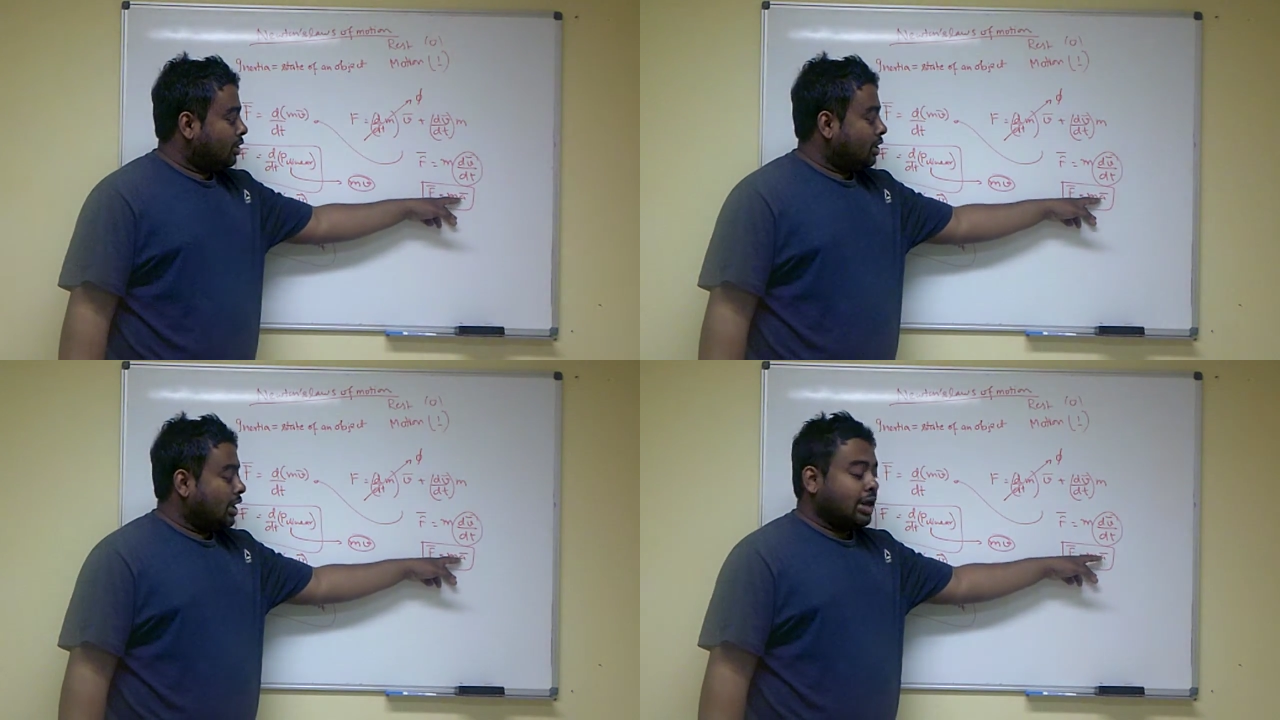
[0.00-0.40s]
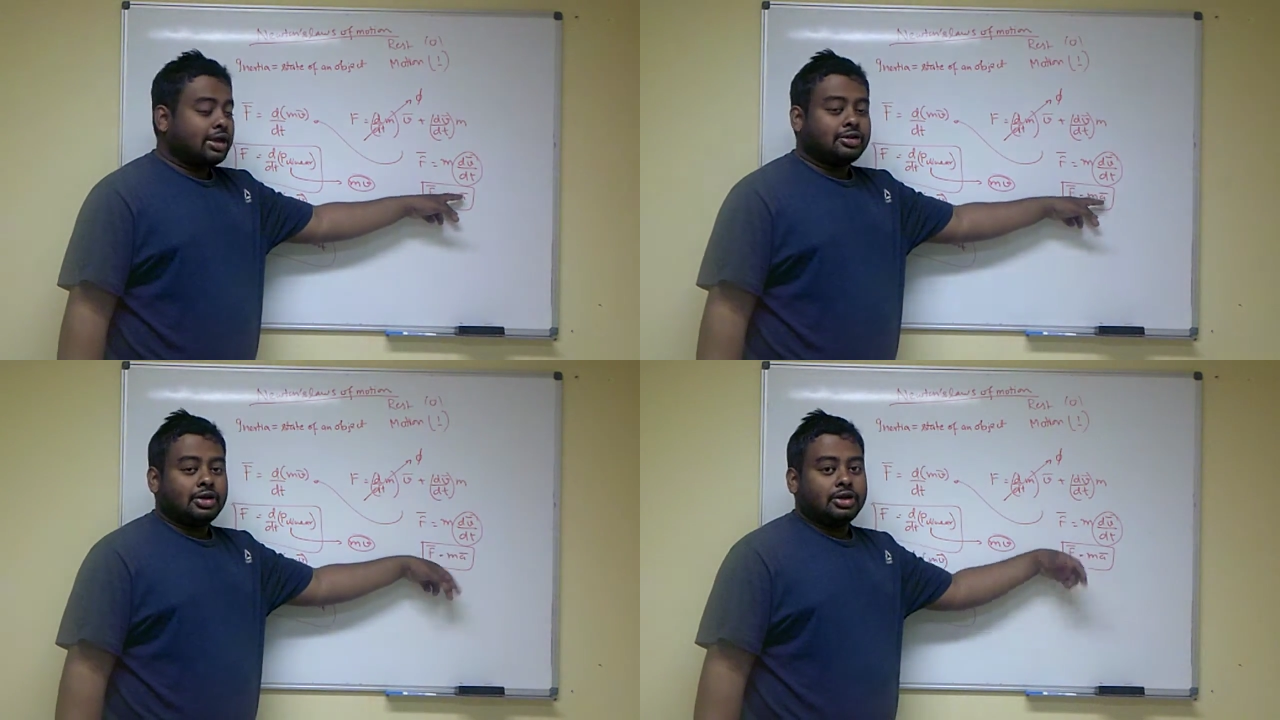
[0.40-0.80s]
an
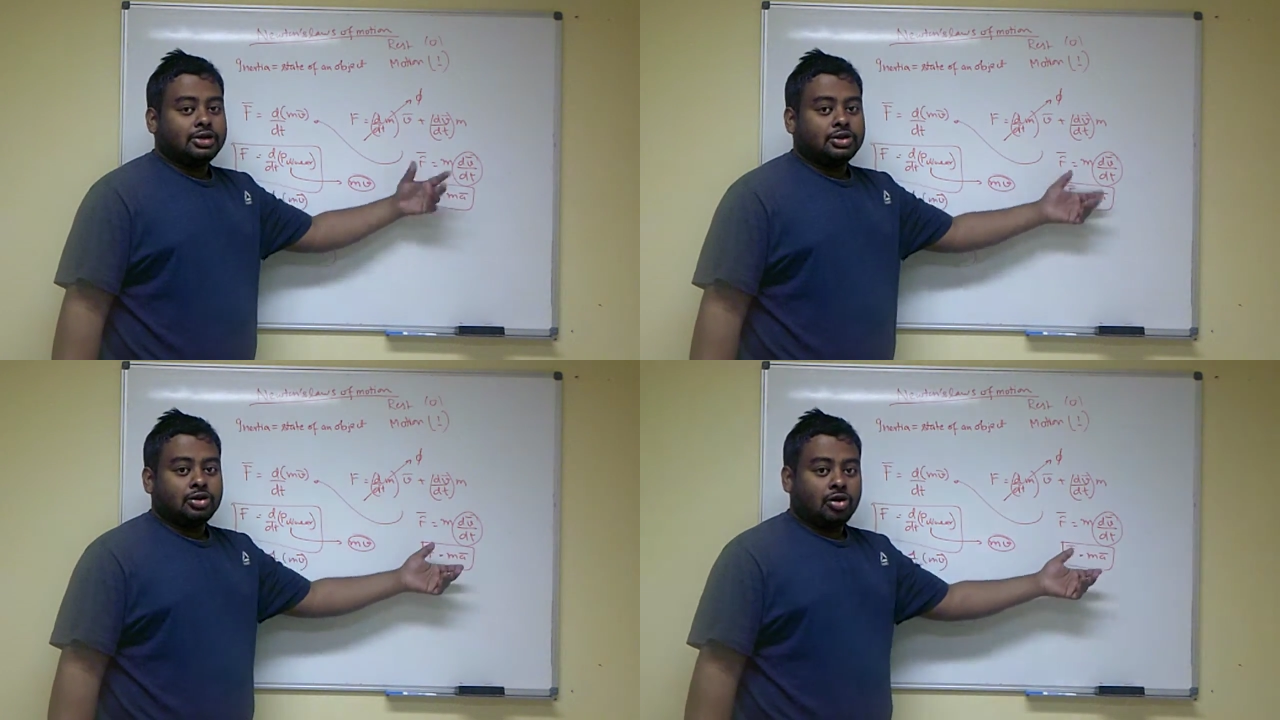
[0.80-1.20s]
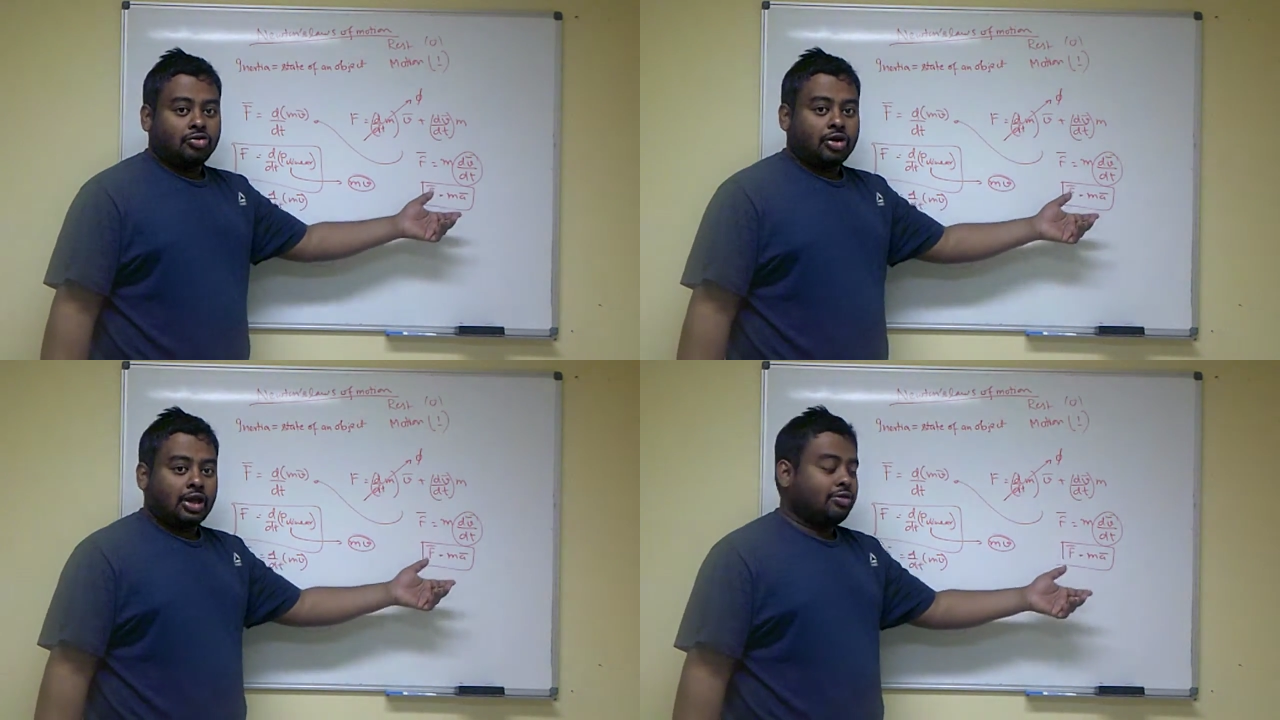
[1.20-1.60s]
acceleration of
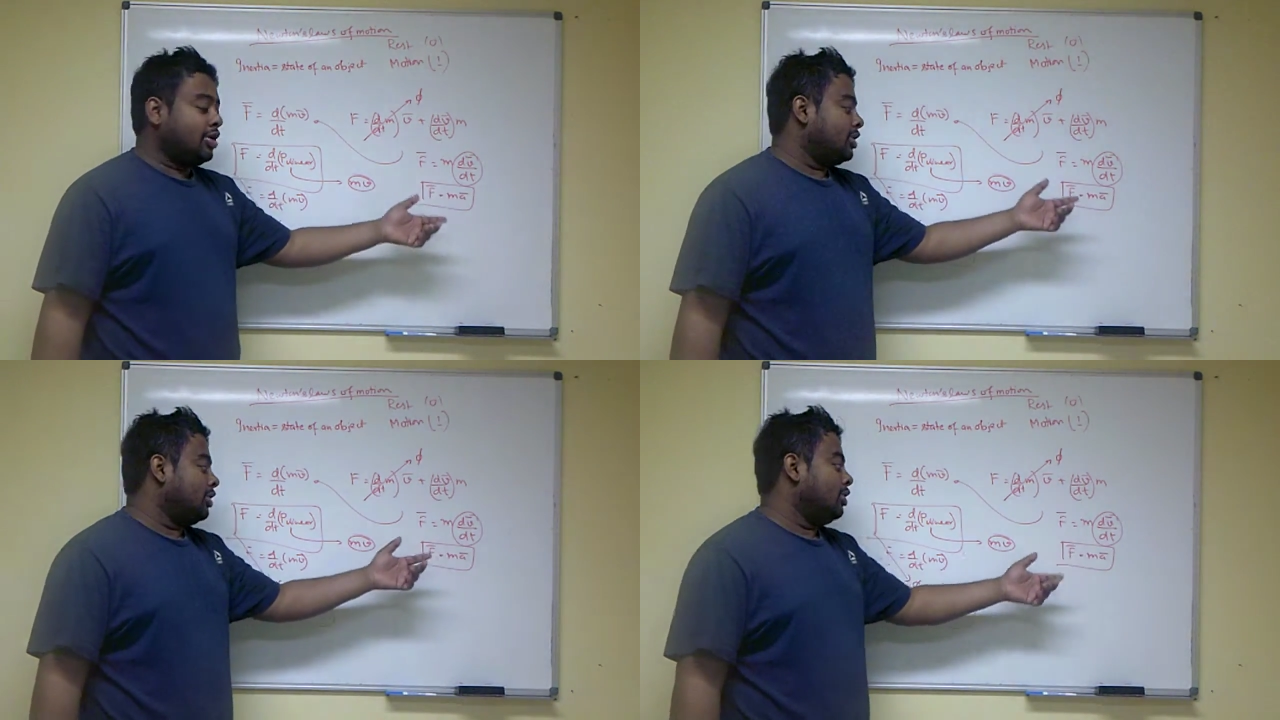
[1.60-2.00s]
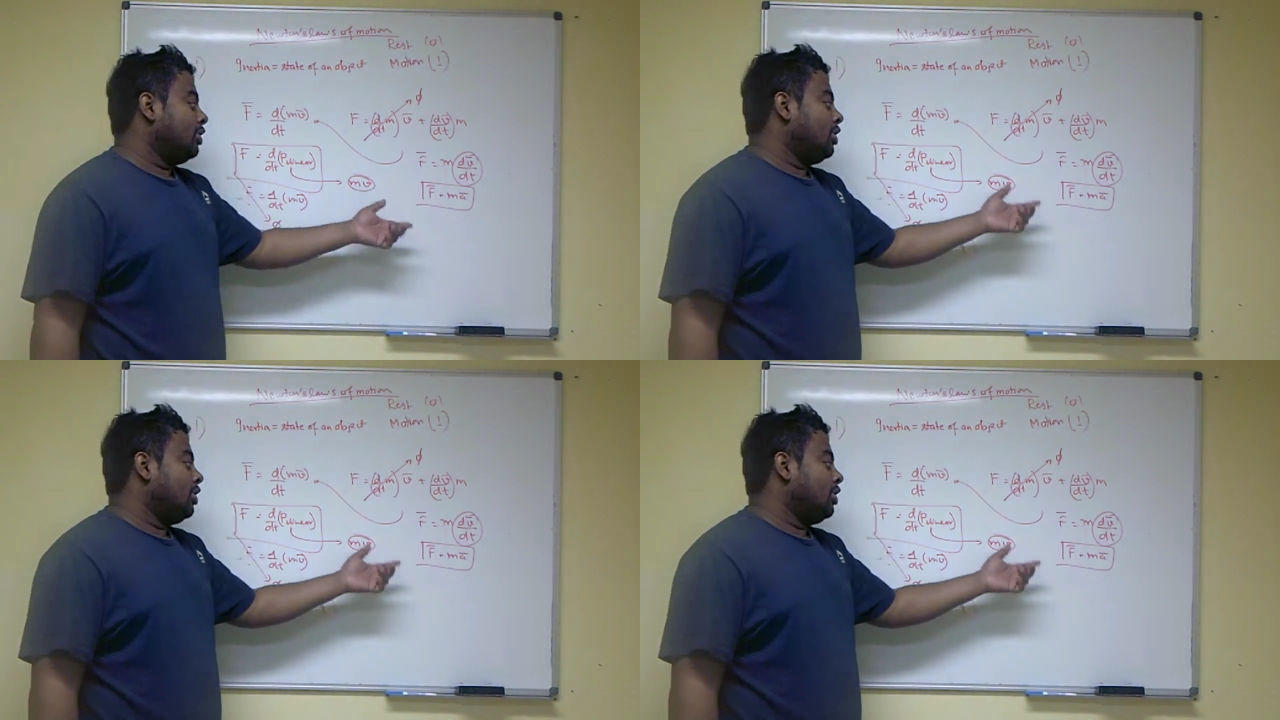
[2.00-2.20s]
a vector